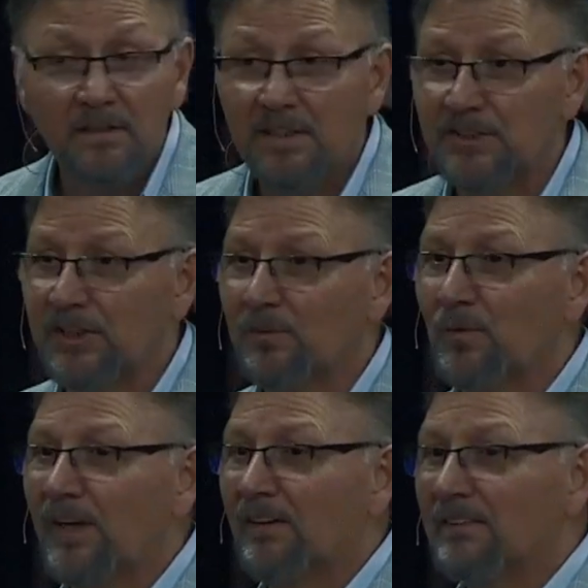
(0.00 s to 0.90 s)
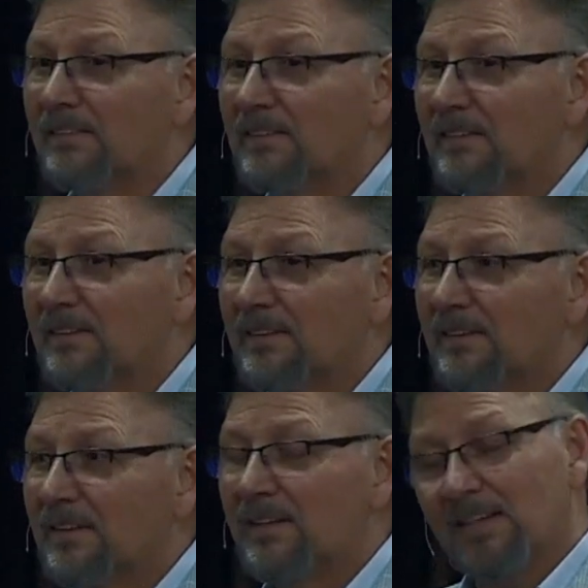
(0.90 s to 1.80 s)
He said, Well,
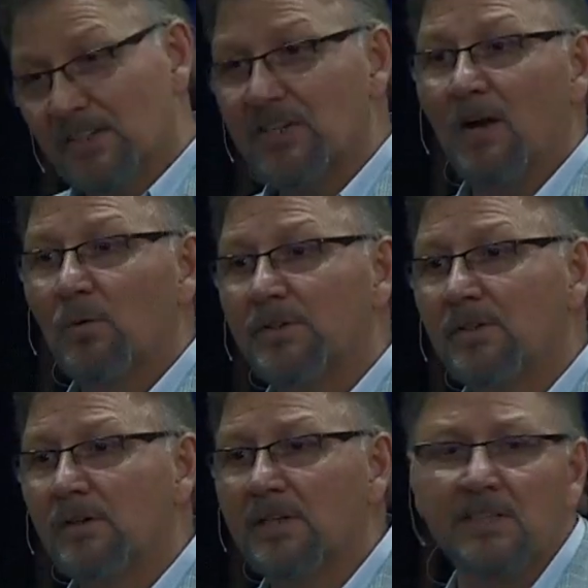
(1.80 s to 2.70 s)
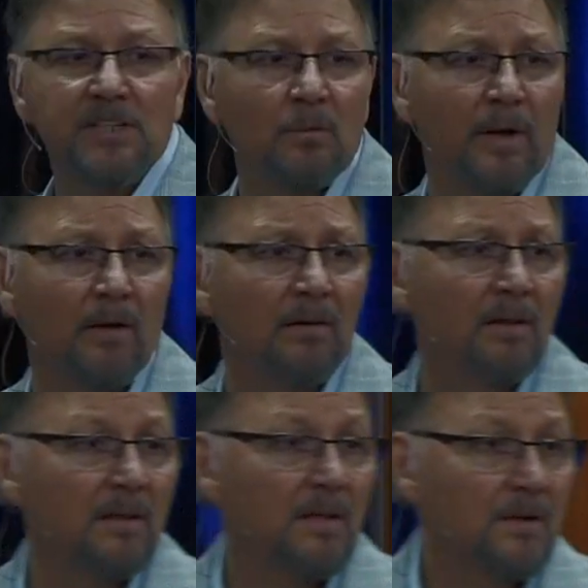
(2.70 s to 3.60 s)
yes, I would do it. He said, Well,
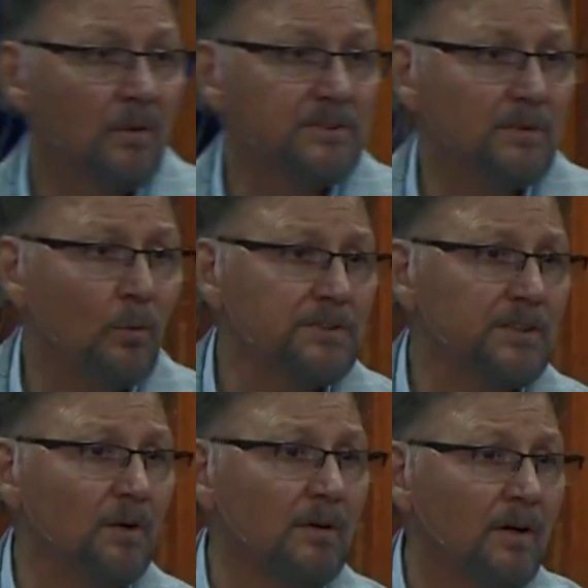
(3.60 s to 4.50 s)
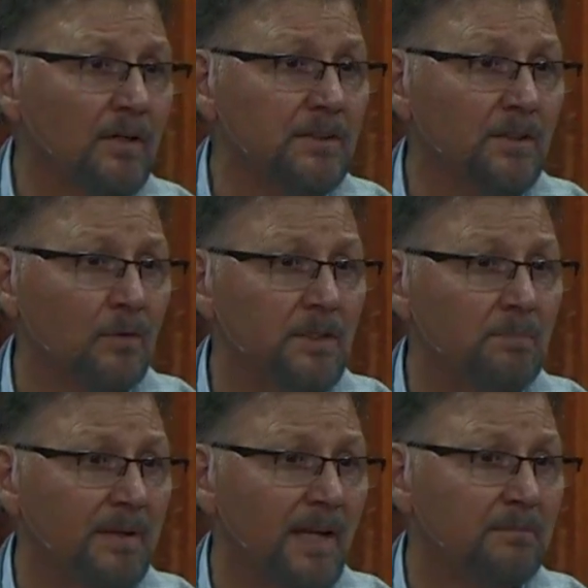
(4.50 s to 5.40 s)
what's, what's it going to hurt to go
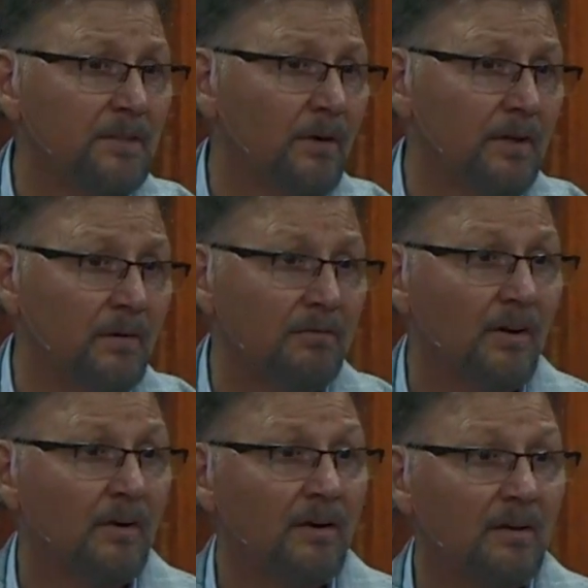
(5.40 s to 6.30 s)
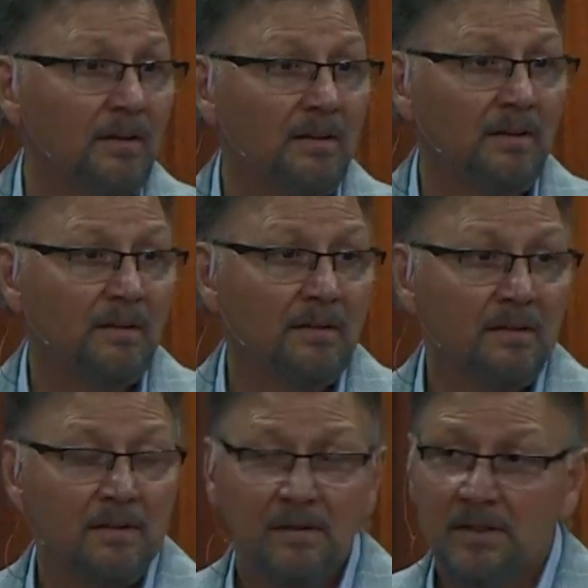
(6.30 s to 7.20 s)
dip in that dirty river?
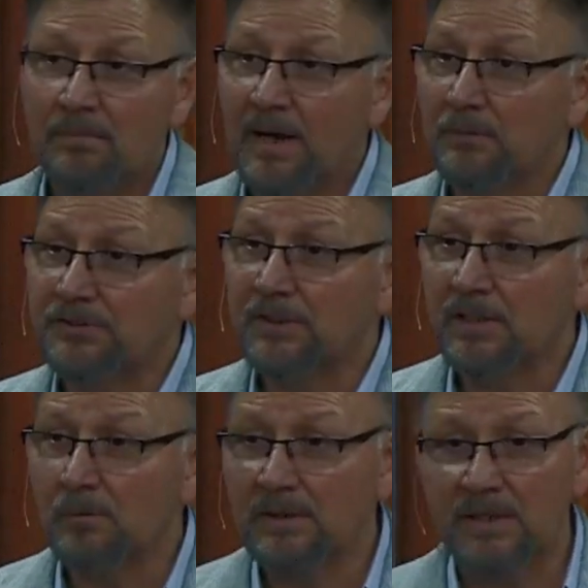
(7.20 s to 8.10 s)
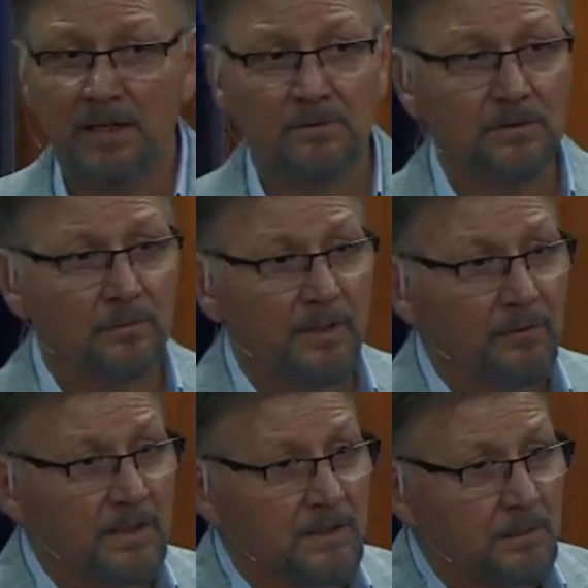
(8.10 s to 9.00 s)
The Bible said he went down to the
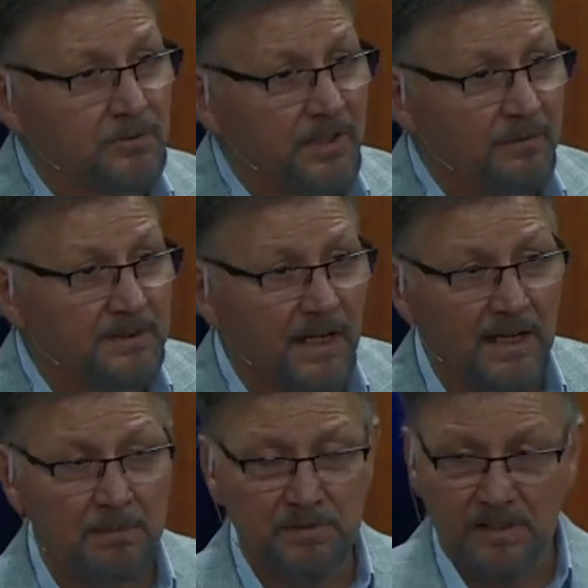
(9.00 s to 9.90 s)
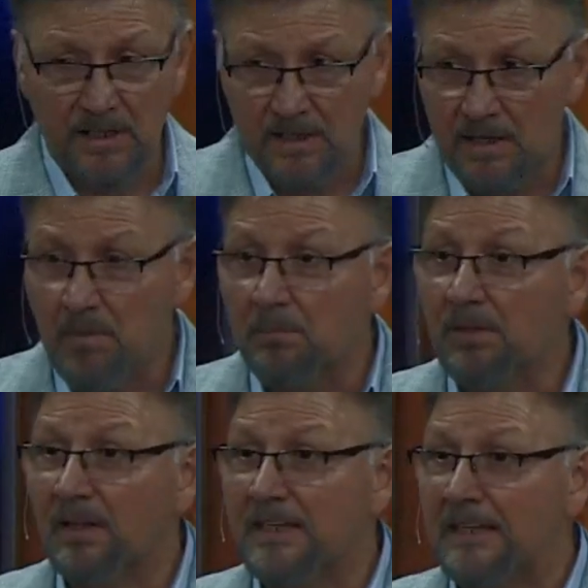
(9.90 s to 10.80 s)
river and he dipped seven times and he came up
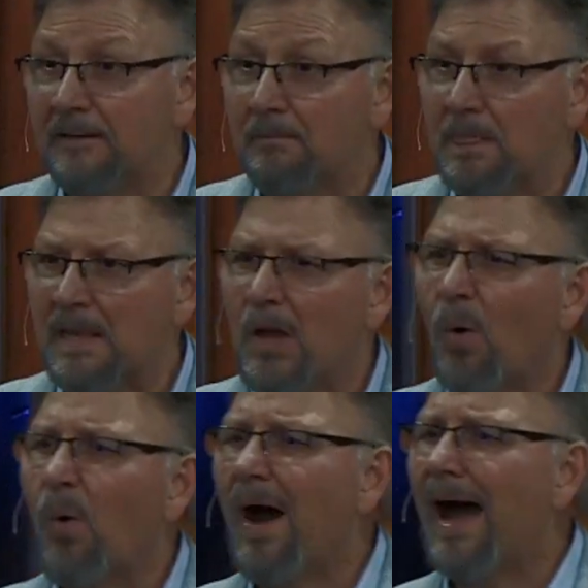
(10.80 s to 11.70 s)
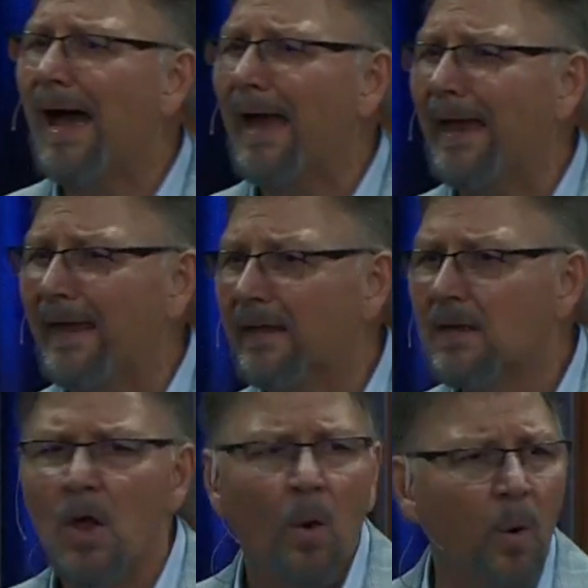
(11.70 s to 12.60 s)
clean. Why?
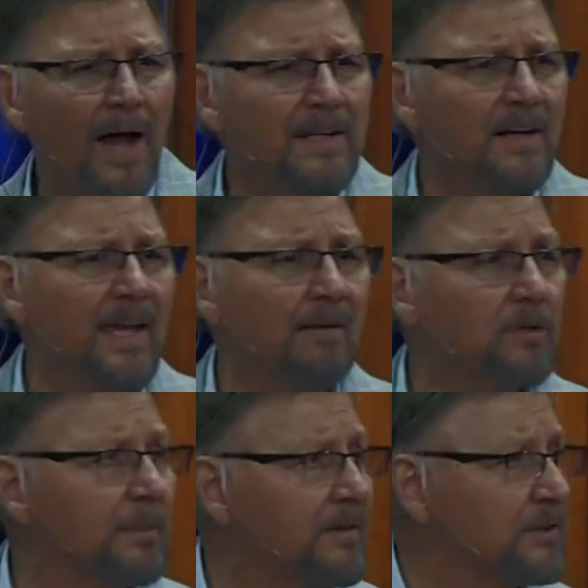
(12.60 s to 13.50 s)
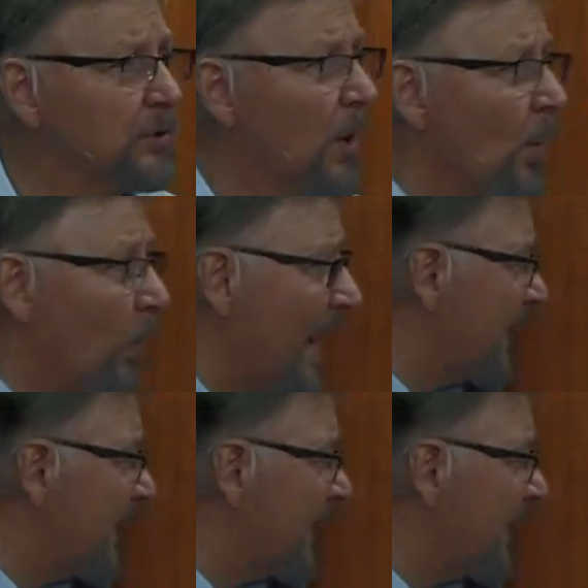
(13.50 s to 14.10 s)
Why did it have to be the why